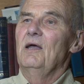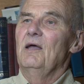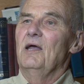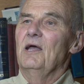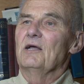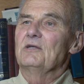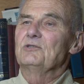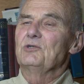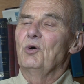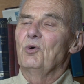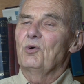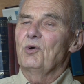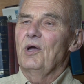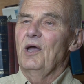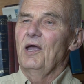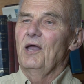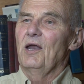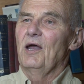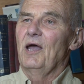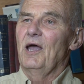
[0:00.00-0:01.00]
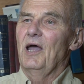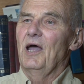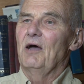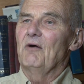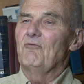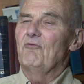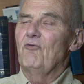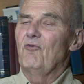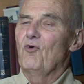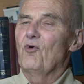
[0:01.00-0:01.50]
it's okay to
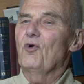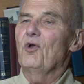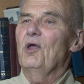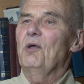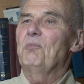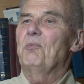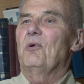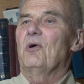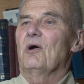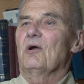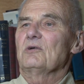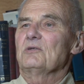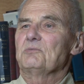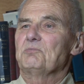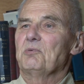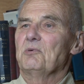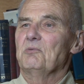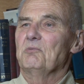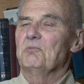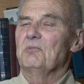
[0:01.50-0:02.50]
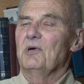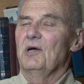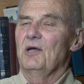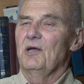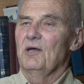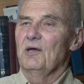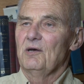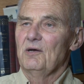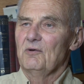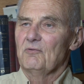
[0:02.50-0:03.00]
have 40 parts per
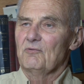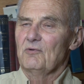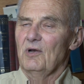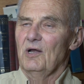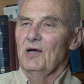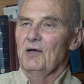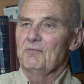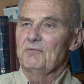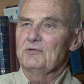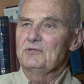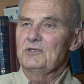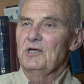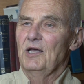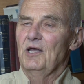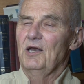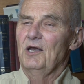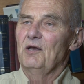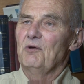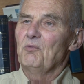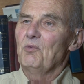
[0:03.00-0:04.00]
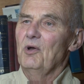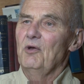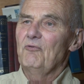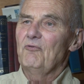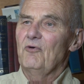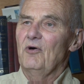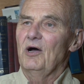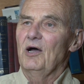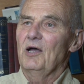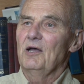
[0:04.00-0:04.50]
million of glyphosate in
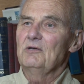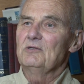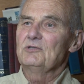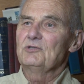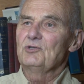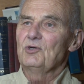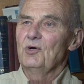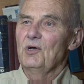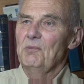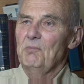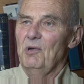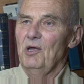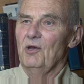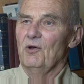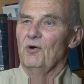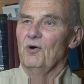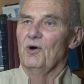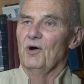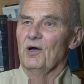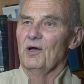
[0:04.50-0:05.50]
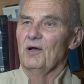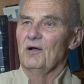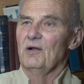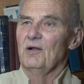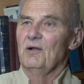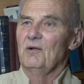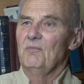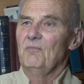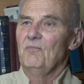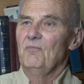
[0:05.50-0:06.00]
refined soybean
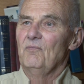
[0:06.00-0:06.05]
oil.